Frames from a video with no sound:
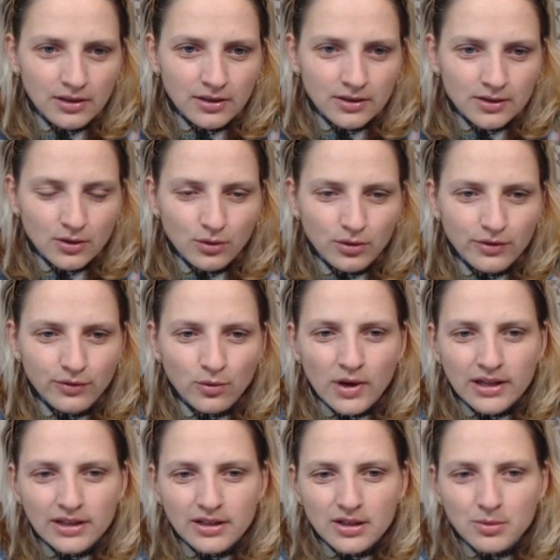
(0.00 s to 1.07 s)
So if
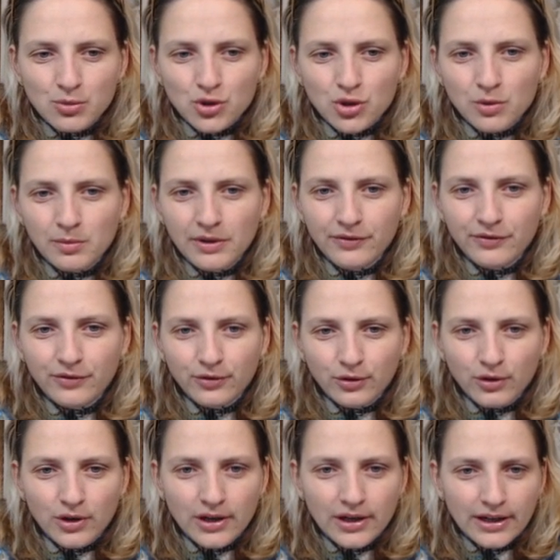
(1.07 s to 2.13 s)
white is pushing
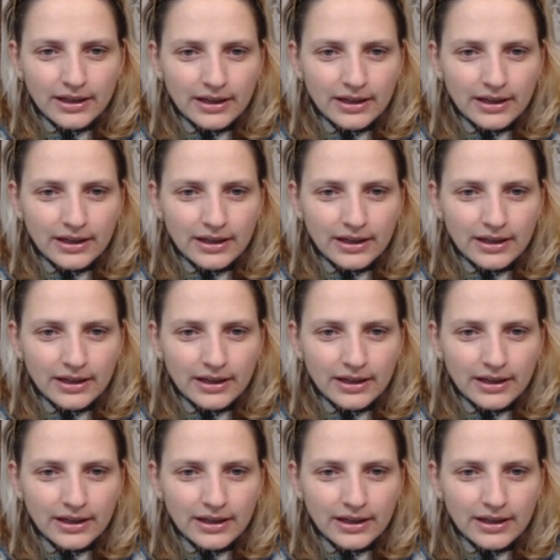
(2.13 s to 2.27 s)
b4, I